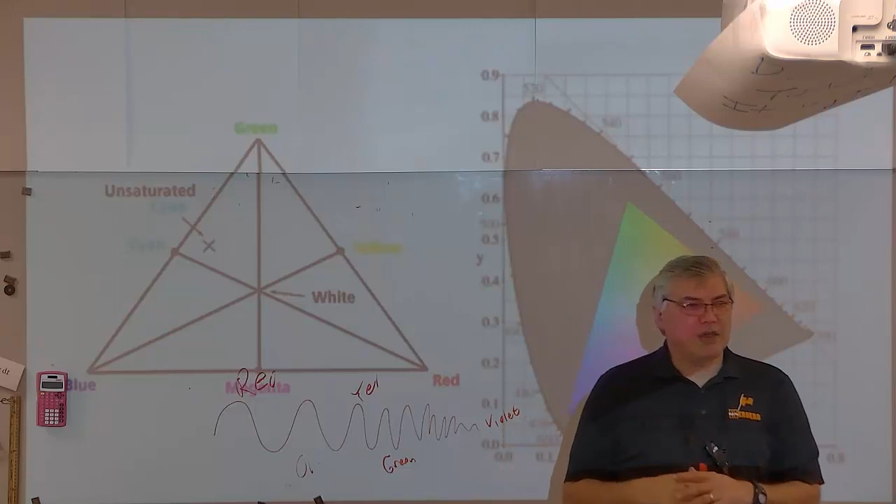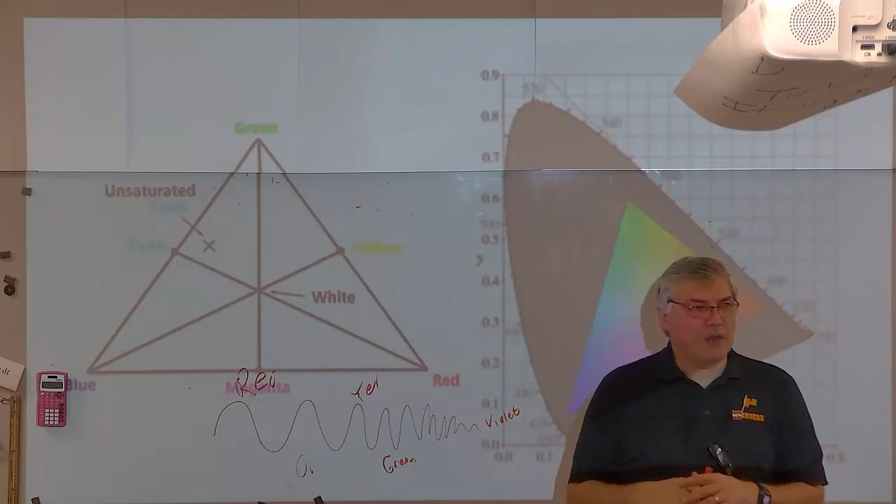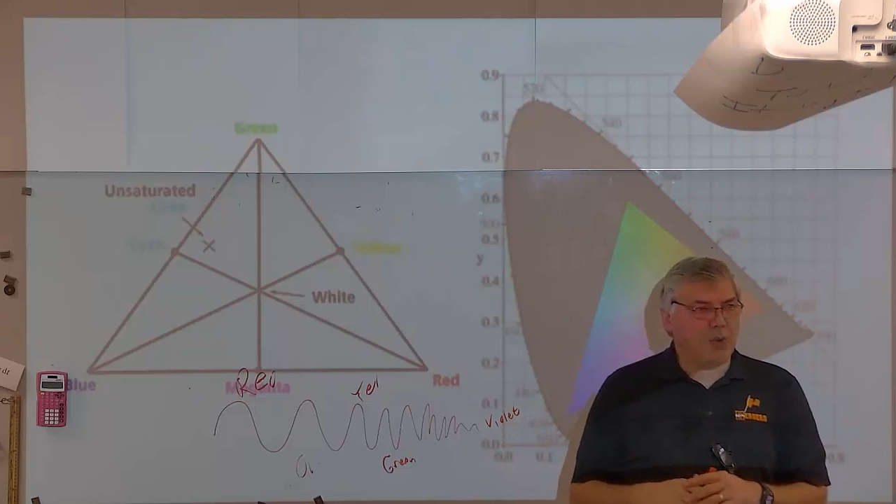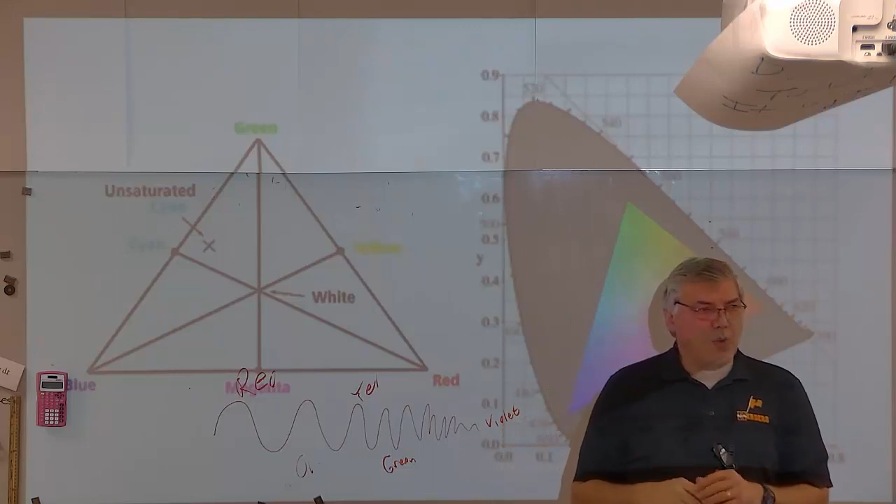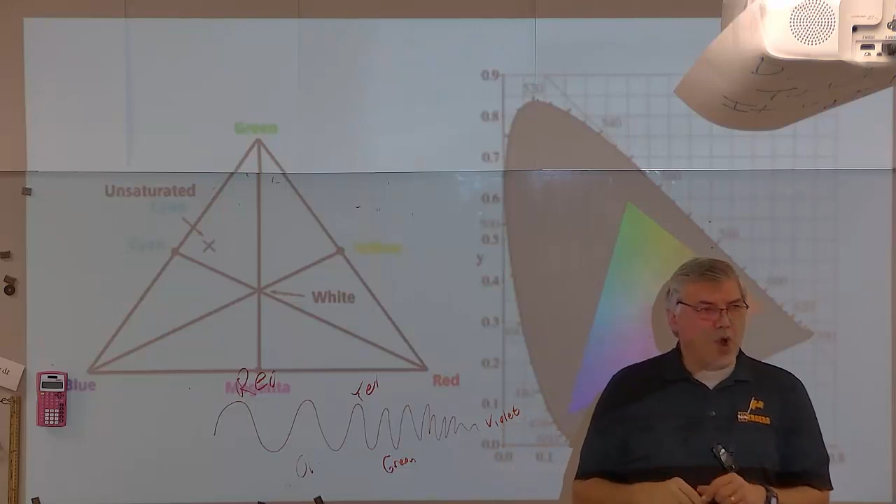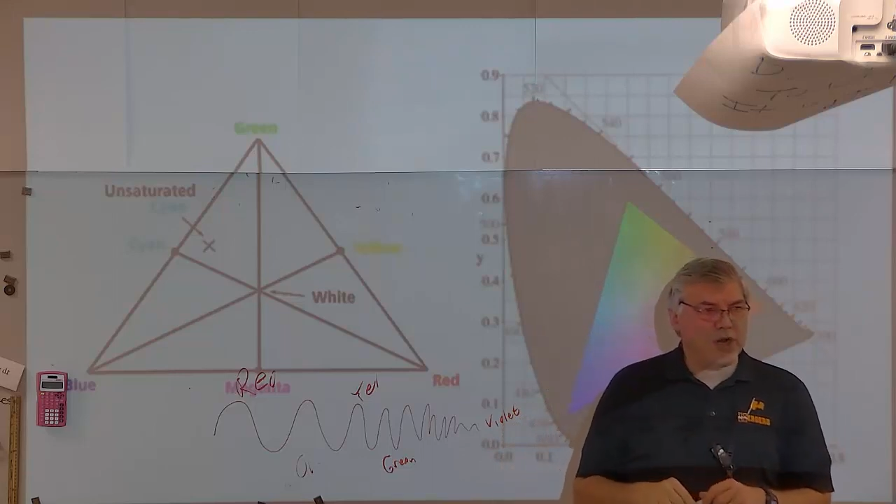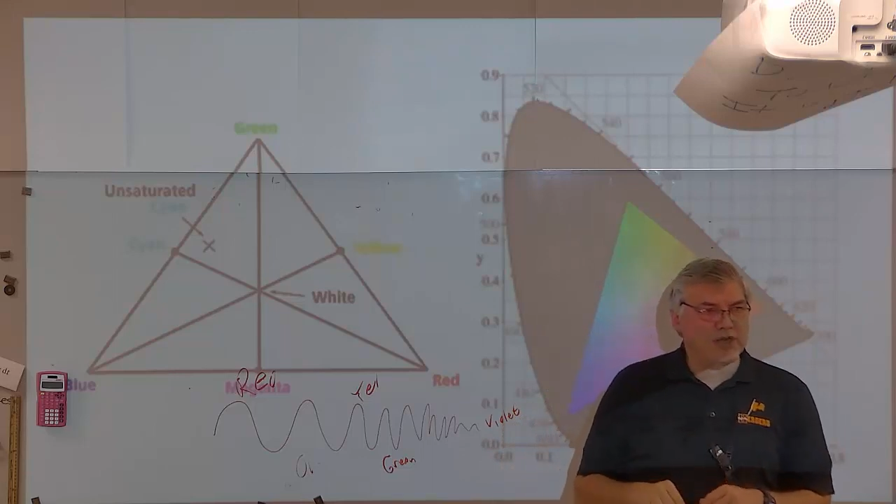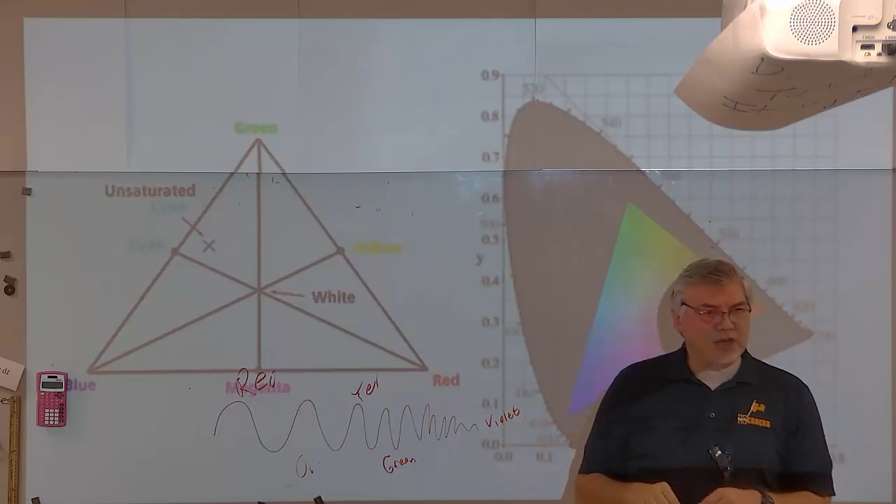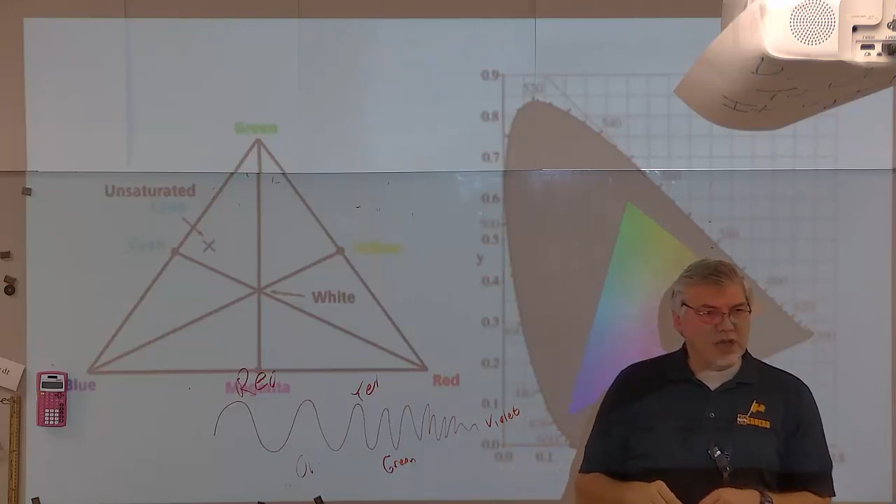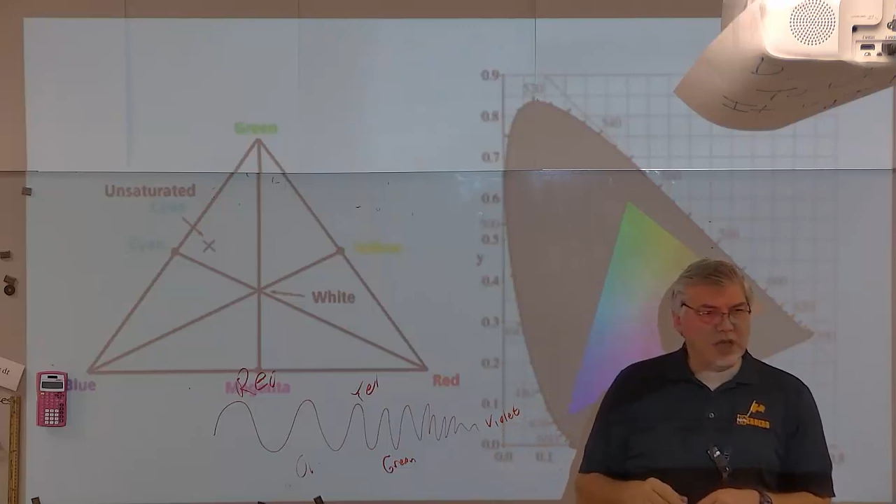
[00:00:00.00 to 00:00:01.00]
that we want to
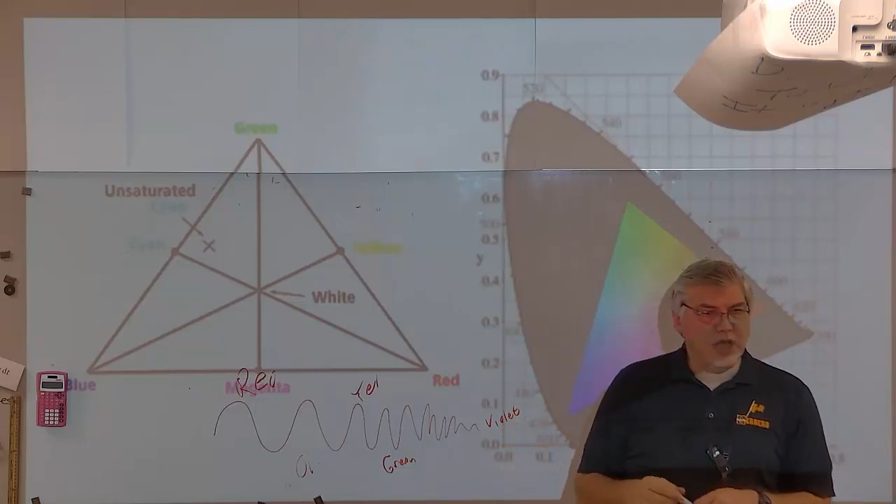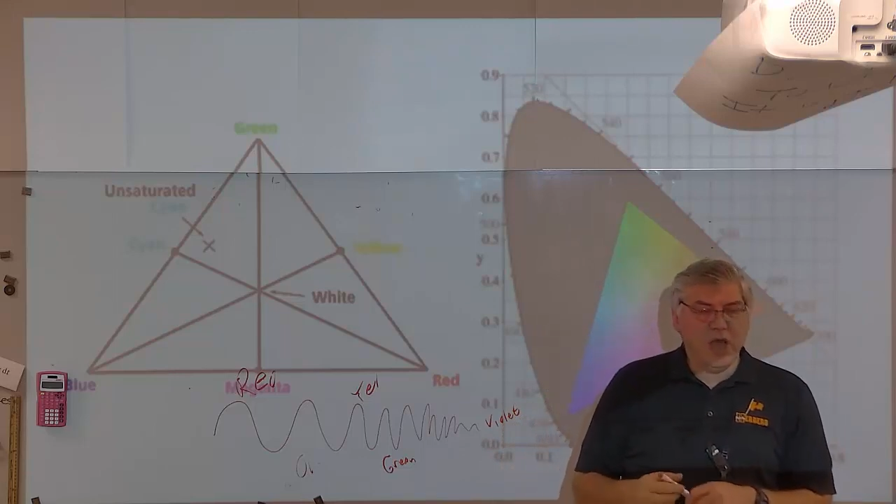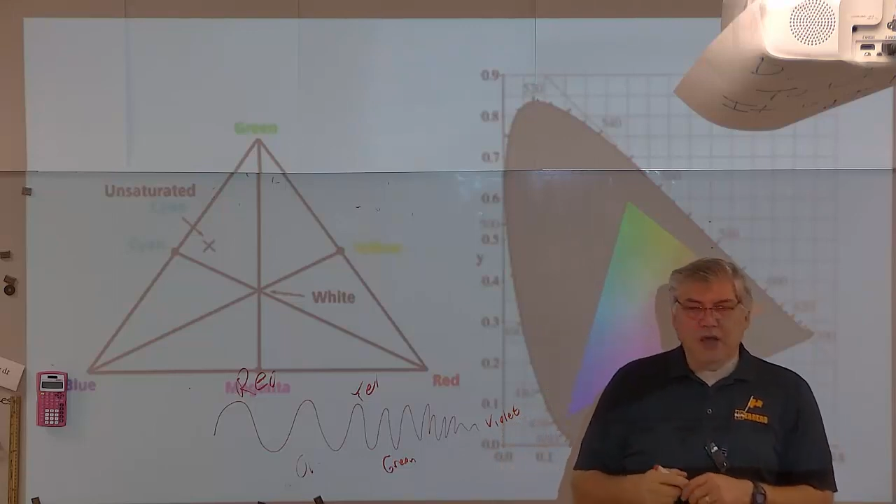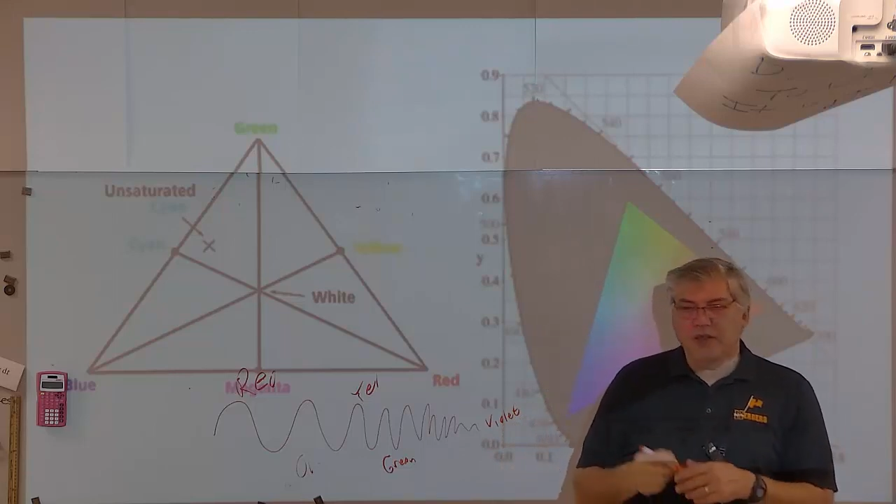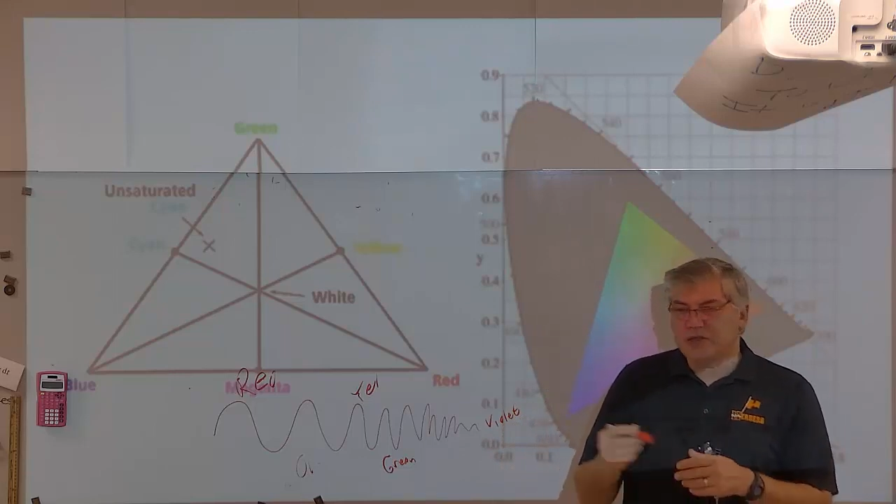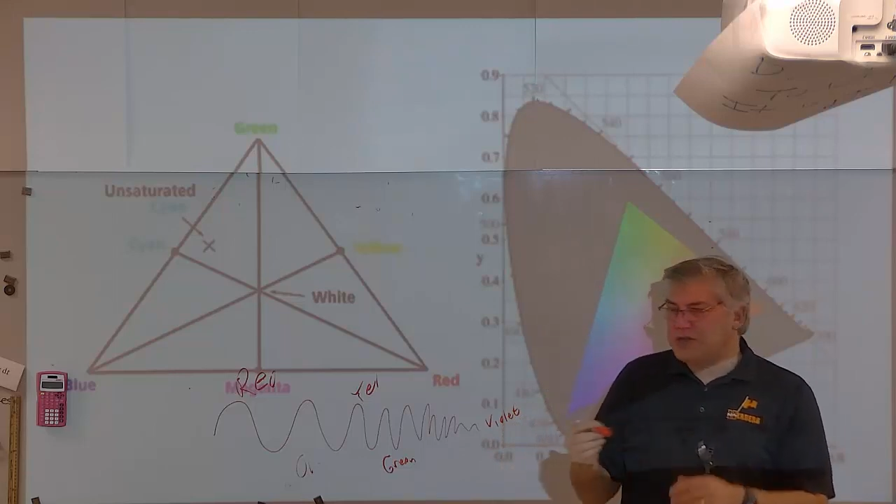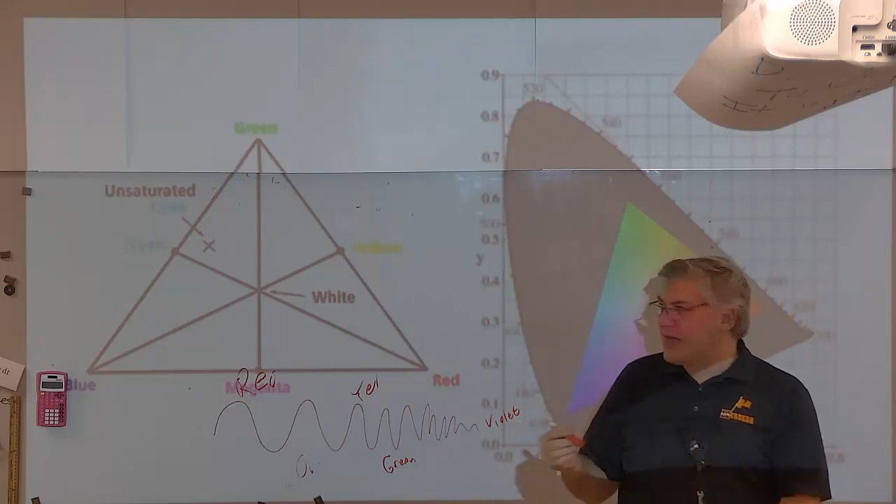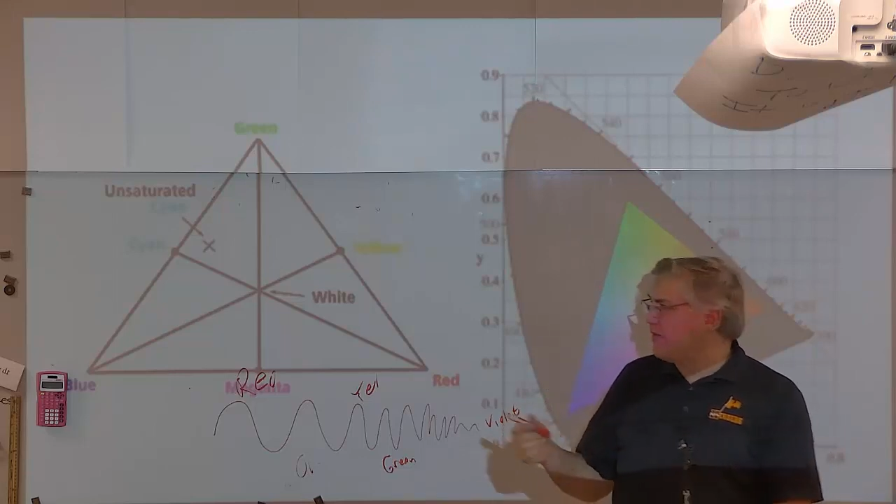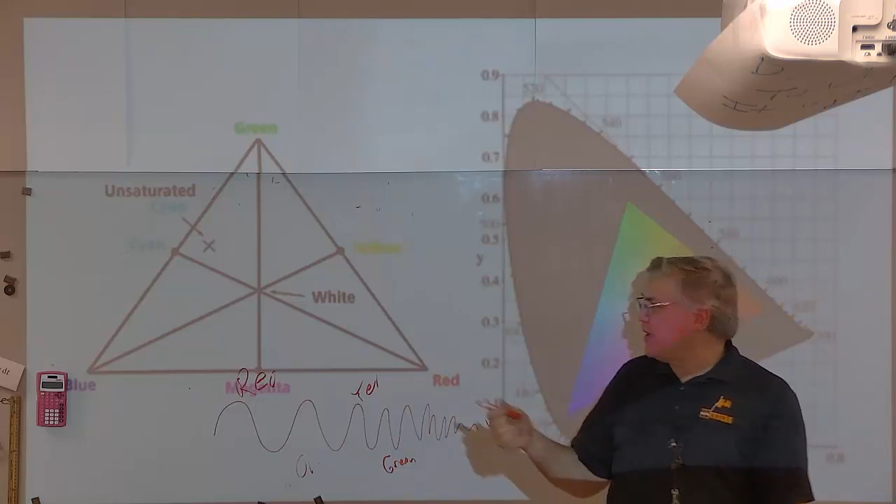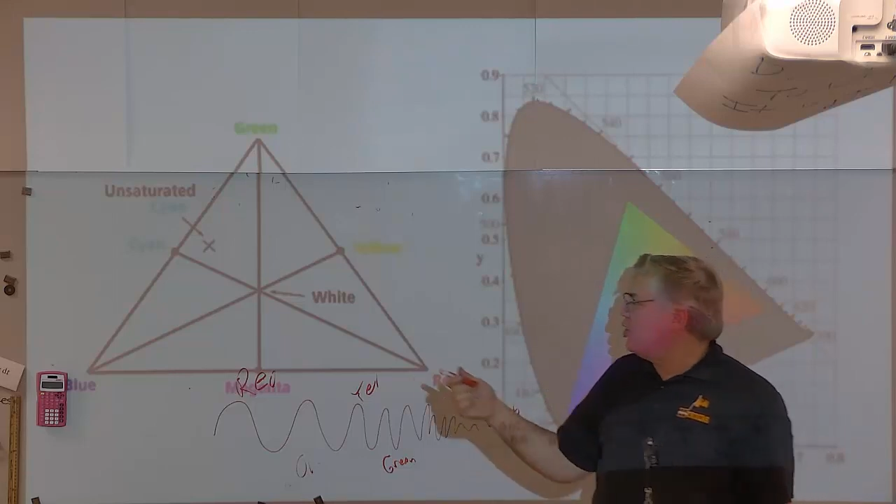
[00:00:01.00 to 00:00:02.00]
see. This is how
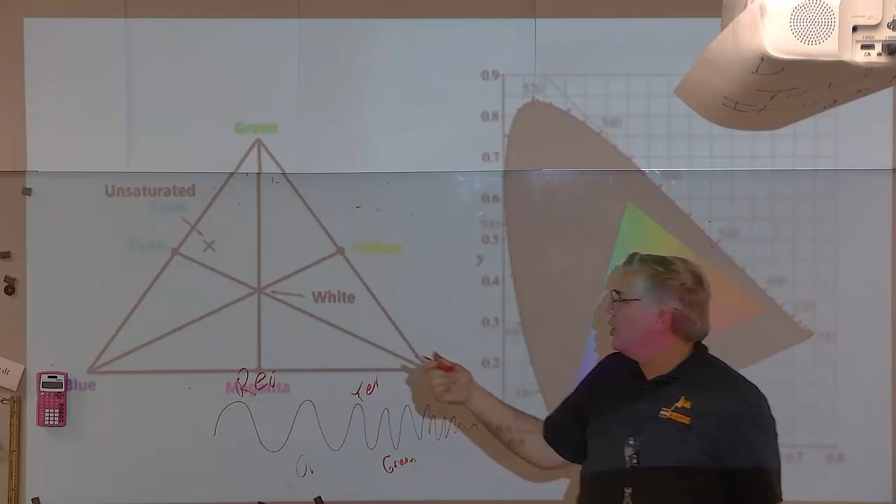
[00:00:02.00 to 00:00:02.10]
they do